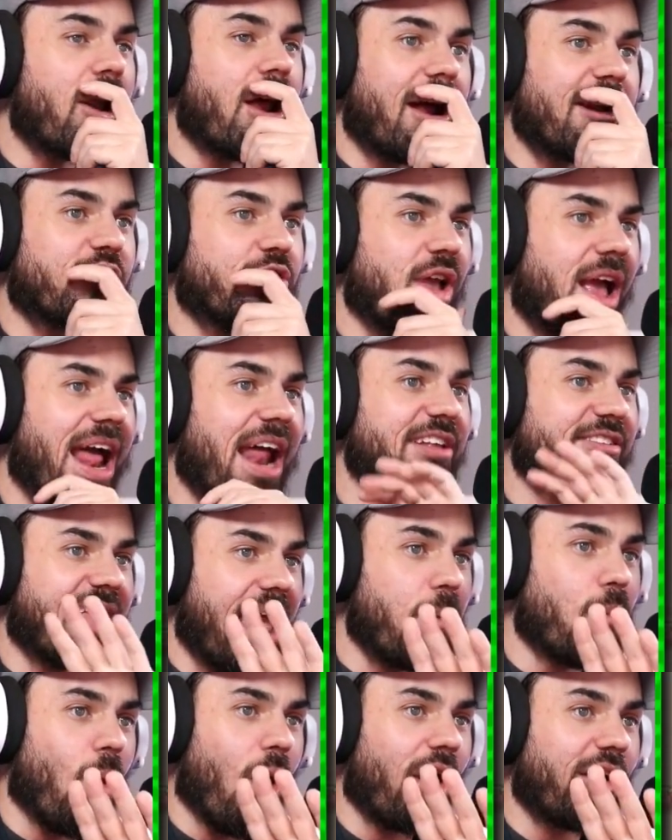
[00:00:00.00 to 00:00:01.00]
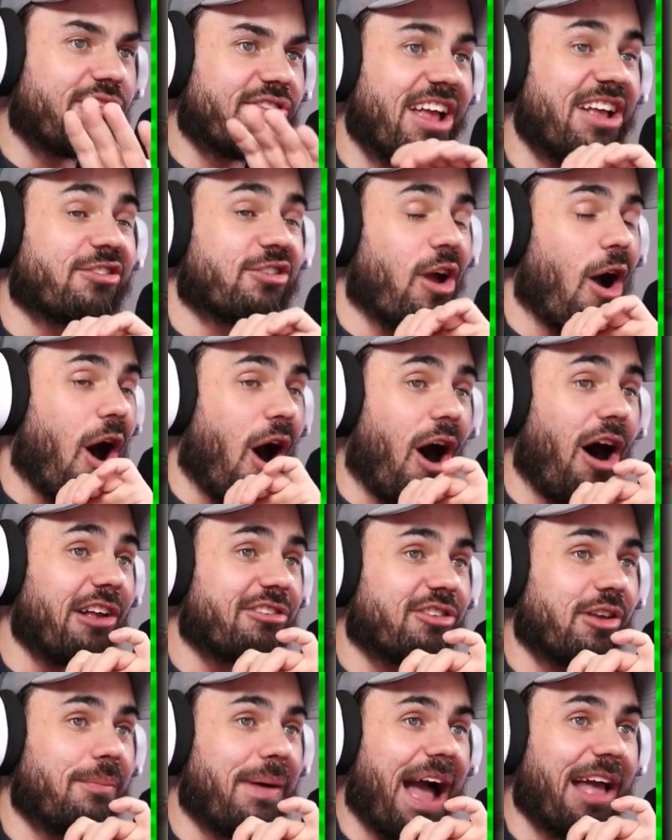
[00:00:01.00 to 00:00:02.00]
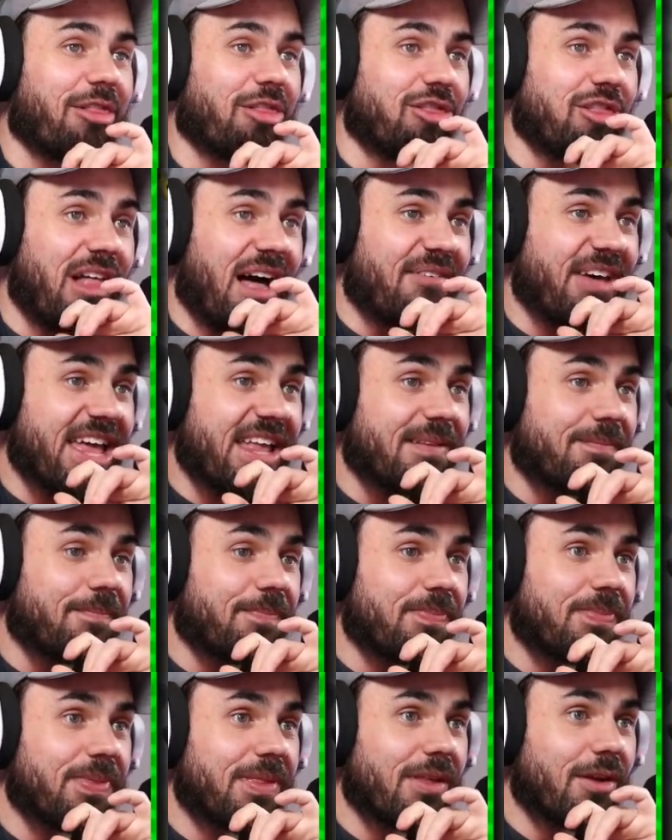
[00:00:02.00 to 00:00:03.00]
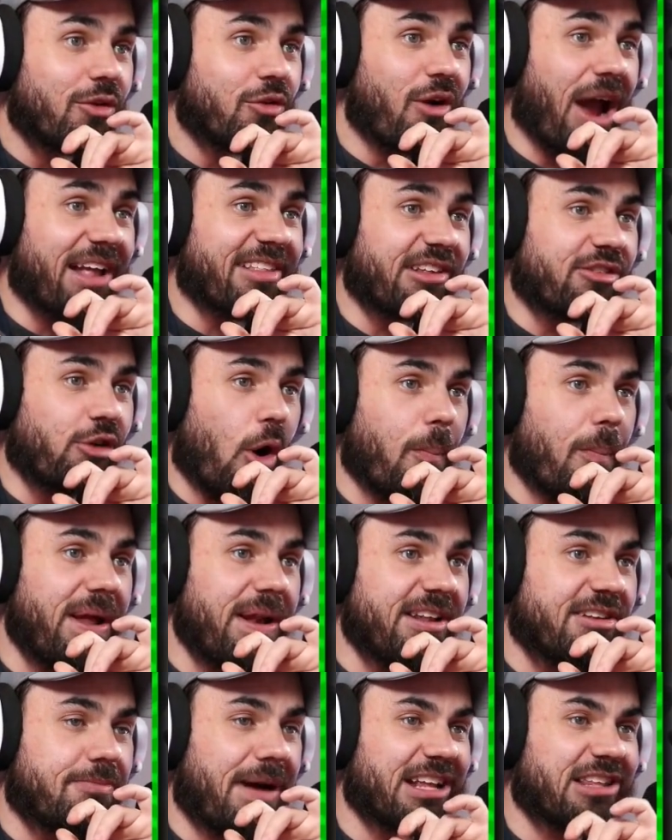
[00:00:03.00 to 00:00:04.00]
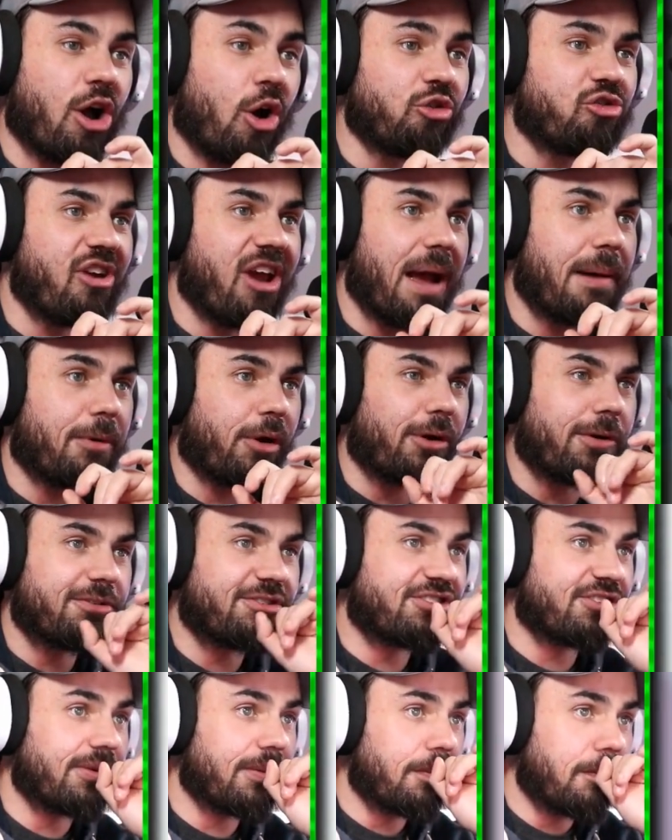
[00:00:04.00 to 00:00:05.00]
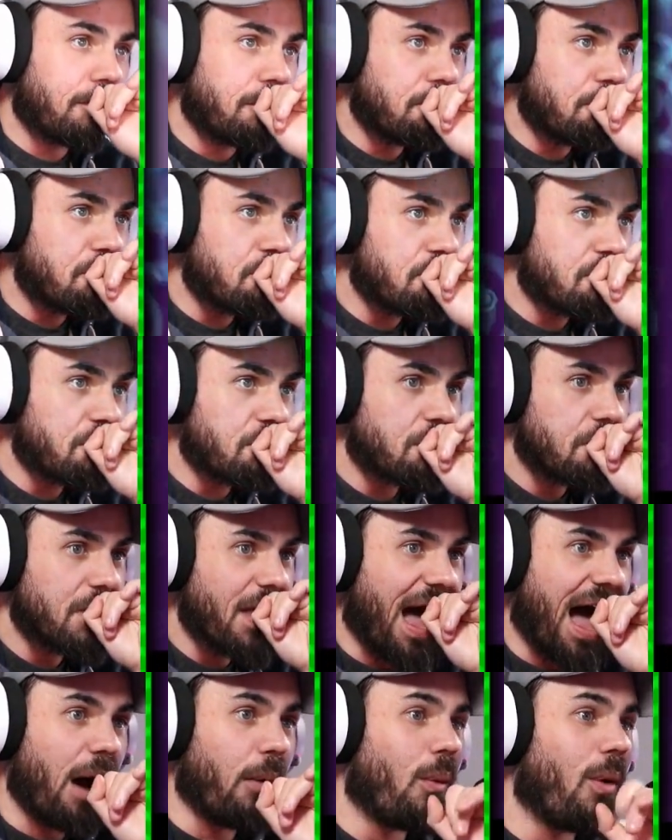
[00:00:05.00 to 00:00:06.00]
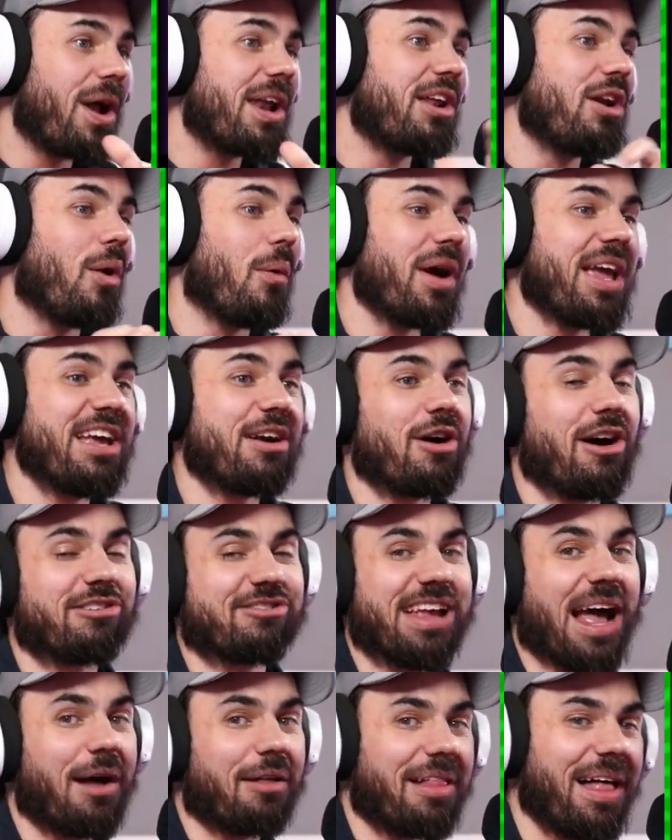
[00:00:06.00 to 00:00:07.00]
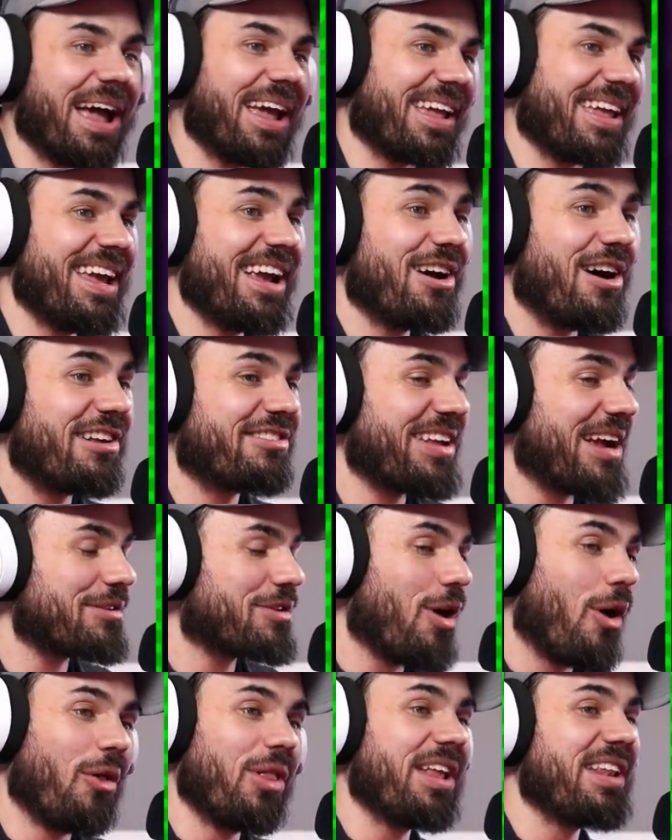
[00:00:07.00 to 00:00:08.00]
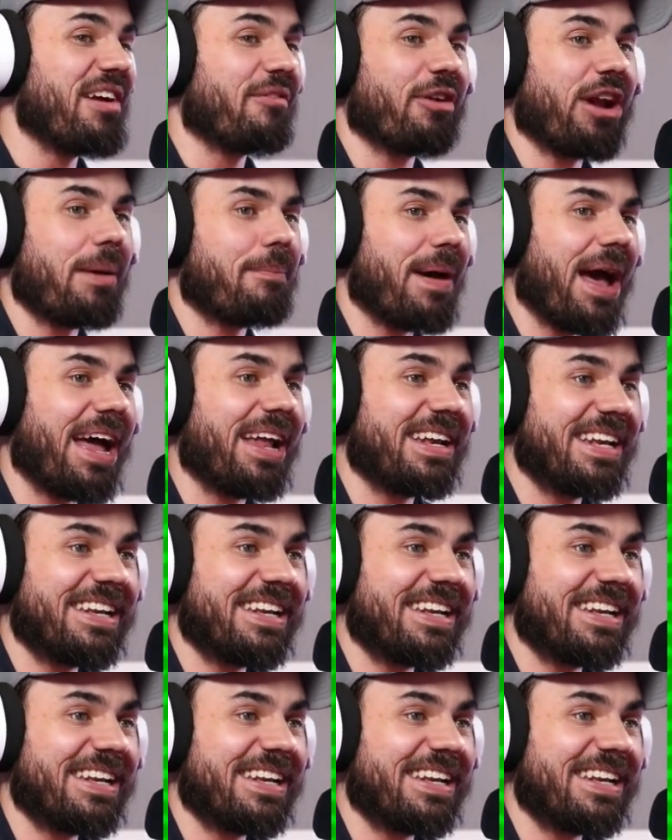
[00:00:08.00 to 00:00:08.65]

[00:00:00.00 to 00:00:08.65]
understand how this game works. It's awesome. I love it. Crack this open. This is my toe jammer. I want to know what he going to sound like. He going to sound totally different, I bet.